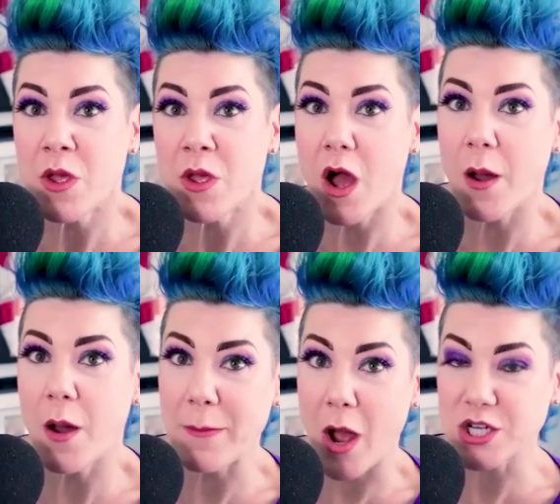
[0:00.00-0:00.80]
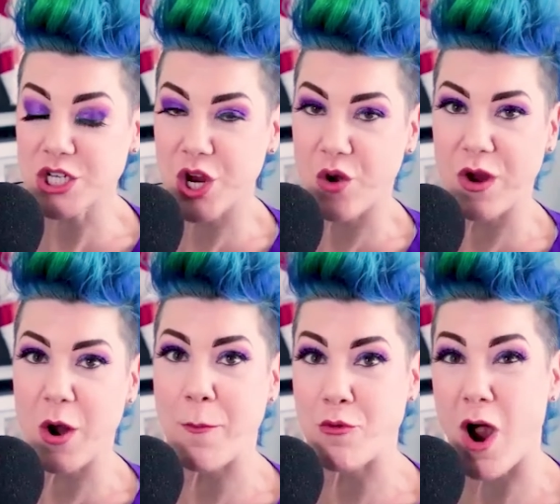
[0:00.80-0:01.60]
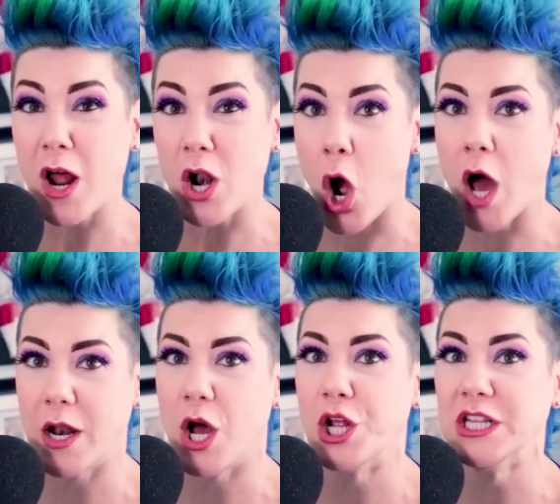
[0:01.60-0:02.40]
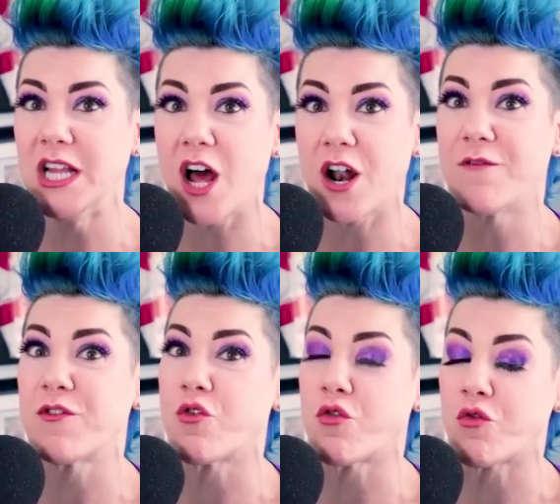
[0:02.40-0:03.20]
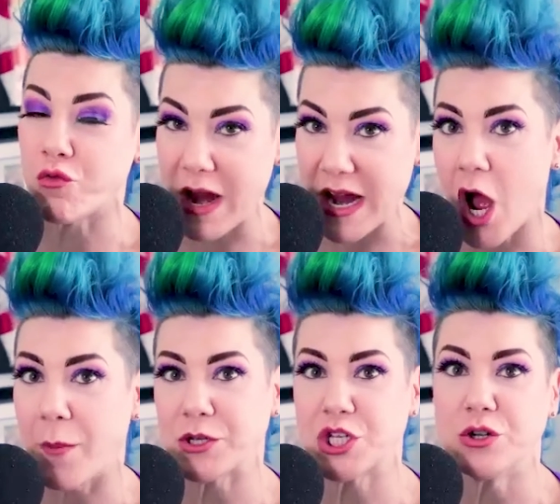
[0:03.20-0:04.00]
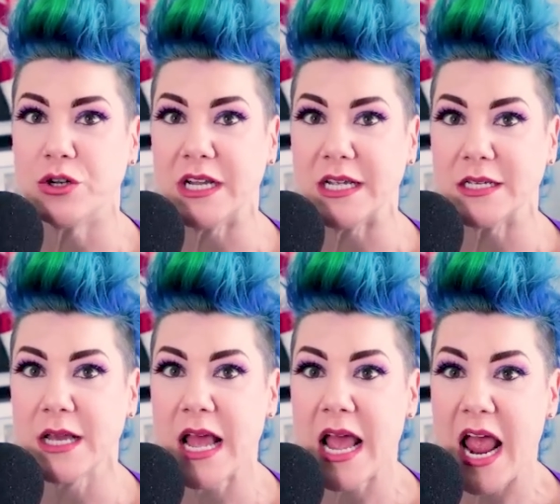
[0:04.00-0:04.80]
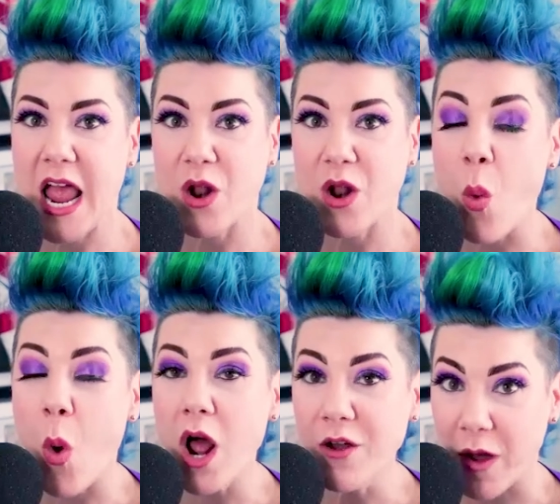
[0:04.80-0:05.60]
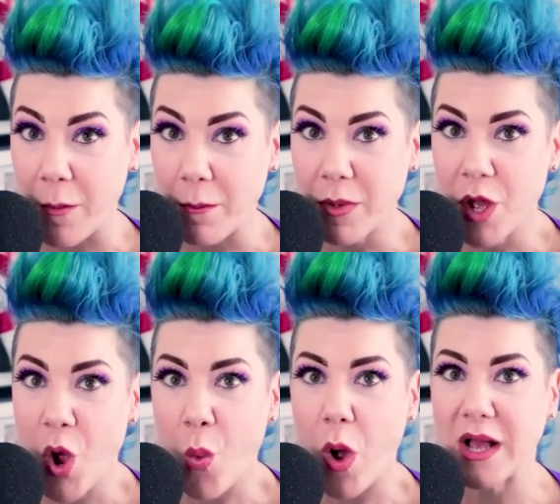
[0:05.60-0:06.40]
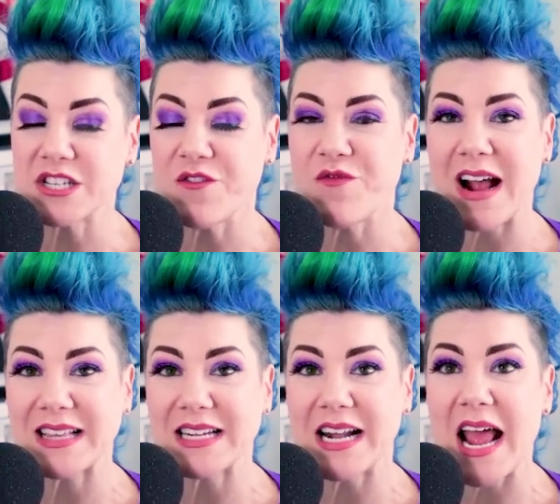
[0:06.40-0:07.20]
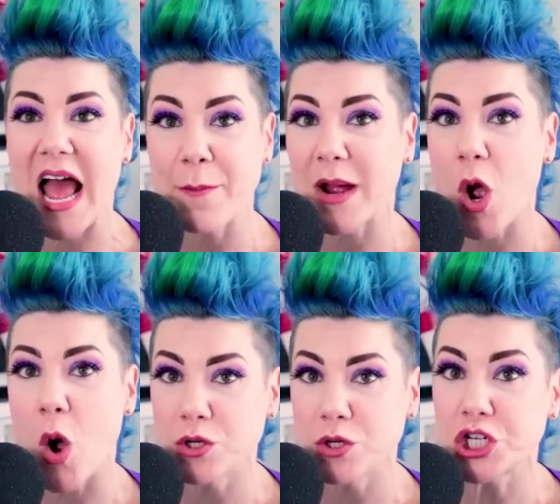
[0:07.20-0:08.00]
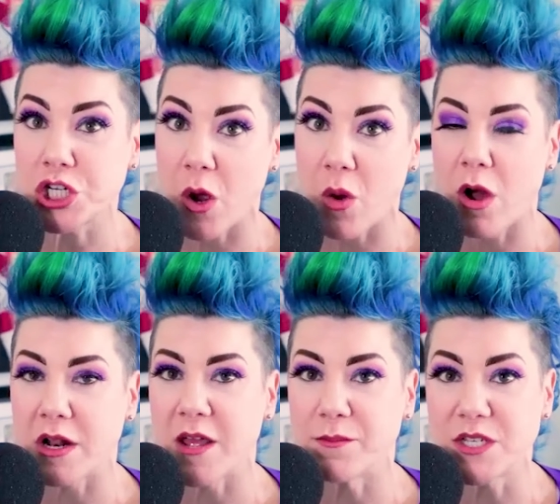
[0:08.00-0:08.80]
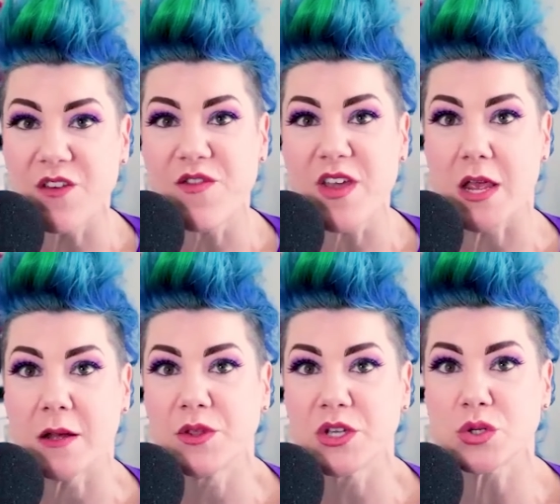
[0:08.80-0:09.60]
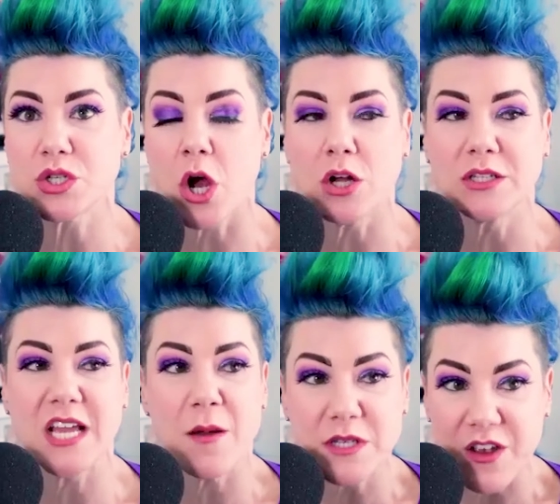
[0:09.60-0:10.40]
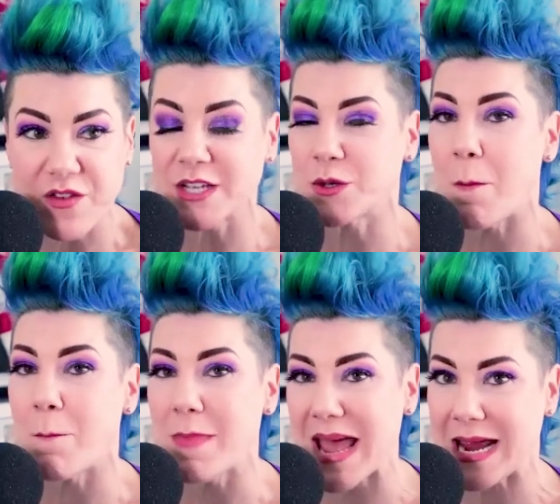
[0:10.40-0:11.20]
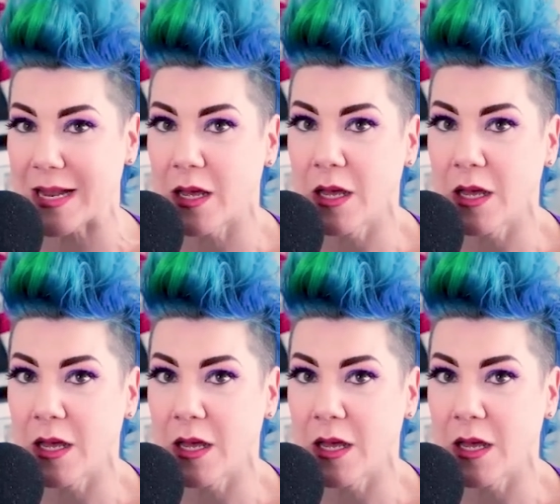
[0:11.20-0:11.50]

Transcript: uh, my boxing career brought on a lot of great opportunities and one of them was the fact that I had my own show on MTV. This was called MTV's Made.